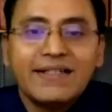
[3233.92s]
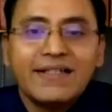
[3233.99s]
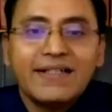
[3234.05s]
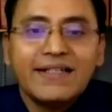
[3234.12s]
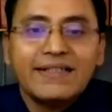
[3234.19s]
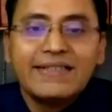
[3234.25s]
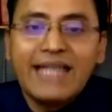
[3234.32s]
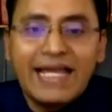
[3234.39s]

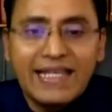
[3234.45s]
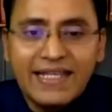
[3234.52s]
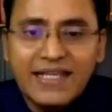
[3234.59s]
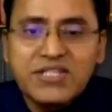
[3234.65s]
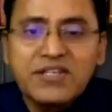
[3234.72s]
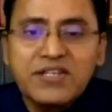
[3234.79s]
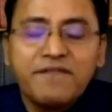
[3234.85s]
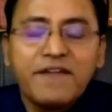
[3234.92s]
The
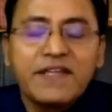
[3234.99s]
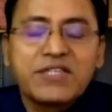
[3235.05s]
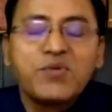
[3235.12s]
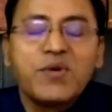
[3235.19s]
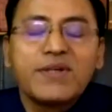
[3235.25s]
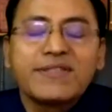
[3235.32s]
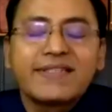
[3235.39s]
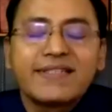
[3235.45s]
allegation he faced
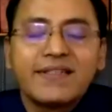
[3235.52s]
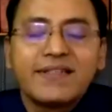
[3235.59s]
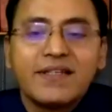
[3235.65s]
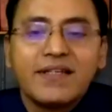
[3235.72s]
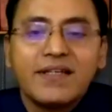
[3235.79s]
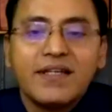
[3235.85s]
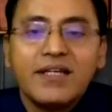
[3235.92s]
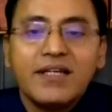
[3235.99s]
was
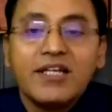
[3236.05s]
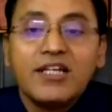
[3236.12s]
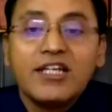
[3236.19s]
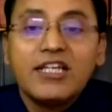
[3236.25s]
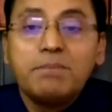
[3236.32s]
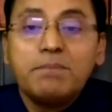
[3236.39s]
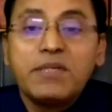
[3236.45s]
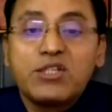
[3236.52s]

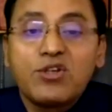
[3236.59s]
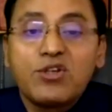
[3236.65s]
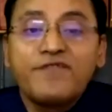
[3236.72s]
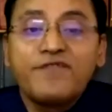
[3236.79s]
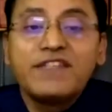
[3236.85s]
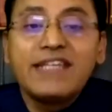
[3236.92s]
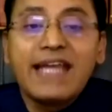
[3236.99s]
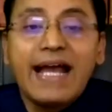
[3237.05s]
he bit off
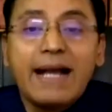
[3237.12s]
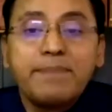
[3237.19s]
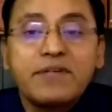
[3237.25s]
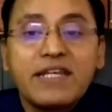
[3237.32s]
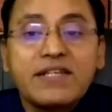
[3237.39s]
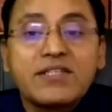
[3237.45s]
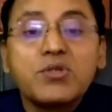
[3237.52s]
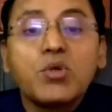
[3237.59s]
the
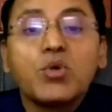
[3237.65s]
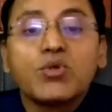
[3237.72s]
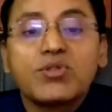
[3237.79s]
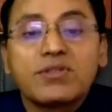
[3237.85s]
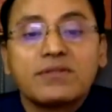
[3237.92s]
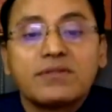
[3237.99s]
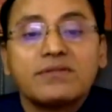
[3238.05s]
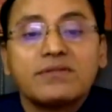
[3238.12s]
opponent's nose.